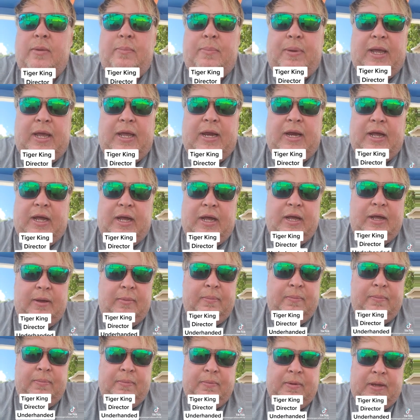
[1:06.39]

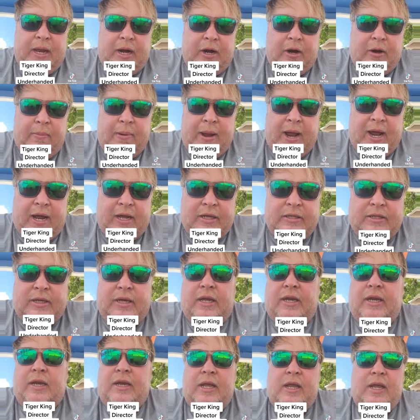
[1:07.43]
PETA, Carole
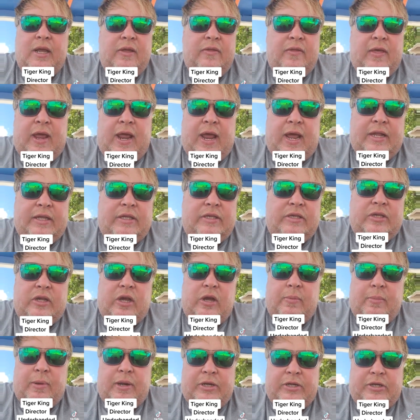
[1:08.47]
Baskin, they had
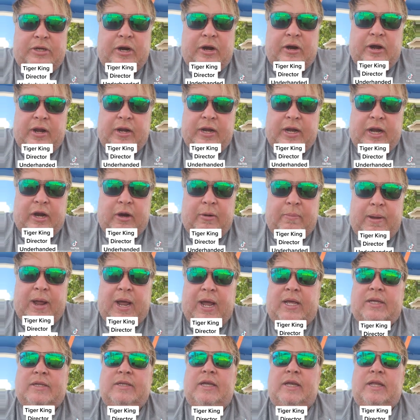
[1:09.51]
so much dirt on Carole
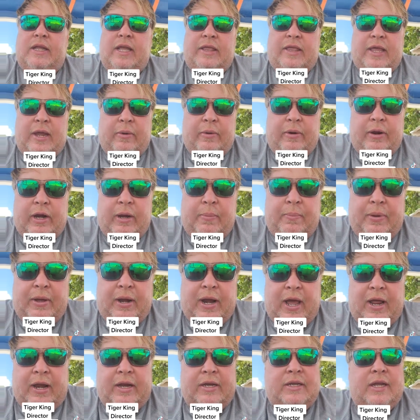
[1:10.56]
Baskin that they were going to
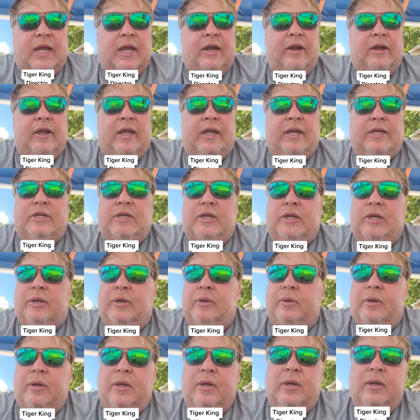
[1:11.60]
put out in Tiger King
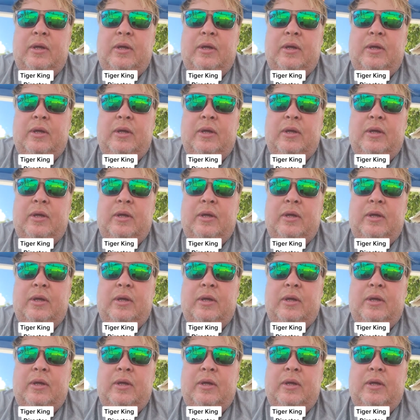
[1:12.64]
2,